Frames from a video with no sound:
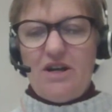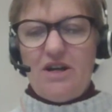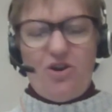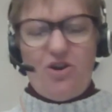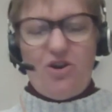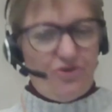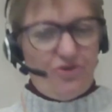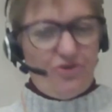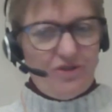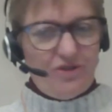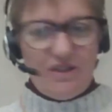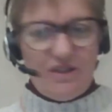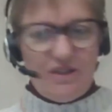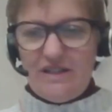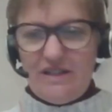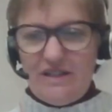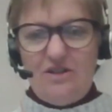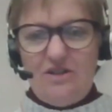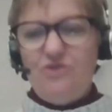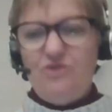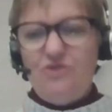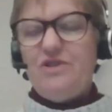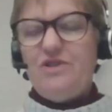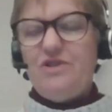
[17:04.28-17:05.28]
only
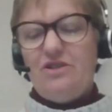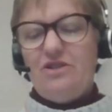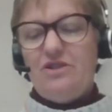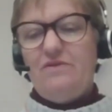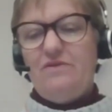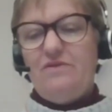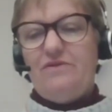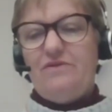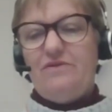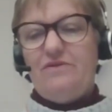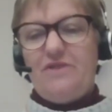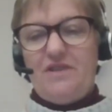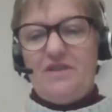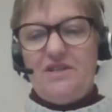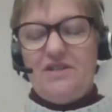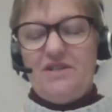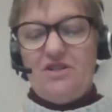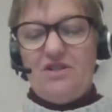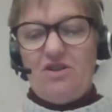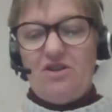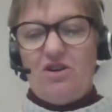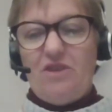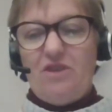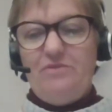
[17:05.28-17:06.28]
use it for this
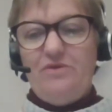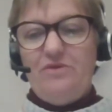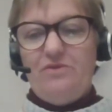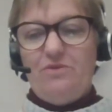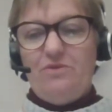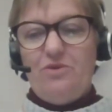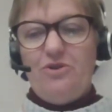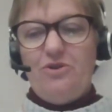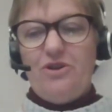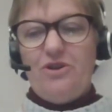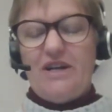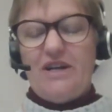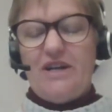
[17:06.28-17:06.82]
type of work.